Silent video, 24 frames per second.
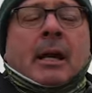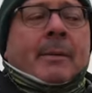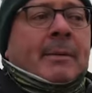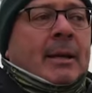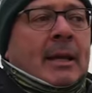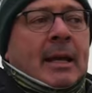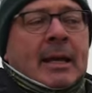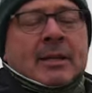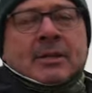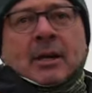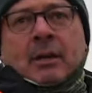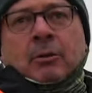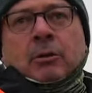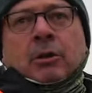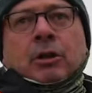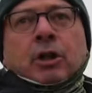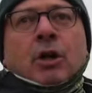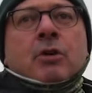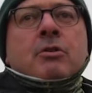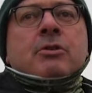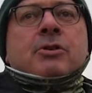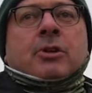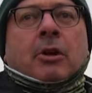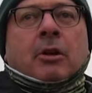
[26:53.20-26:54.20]
I mean, he's a
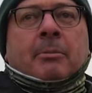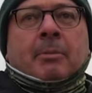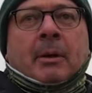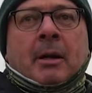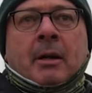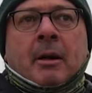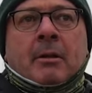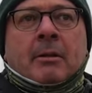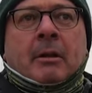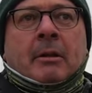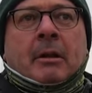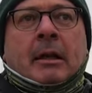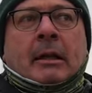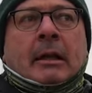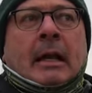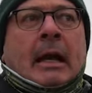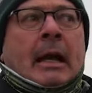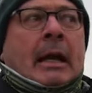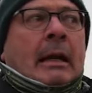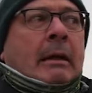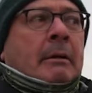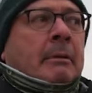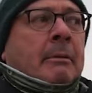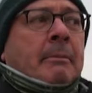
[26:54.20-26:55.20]
loser, but other than
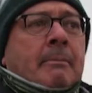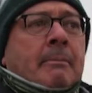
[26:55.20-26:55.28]
that...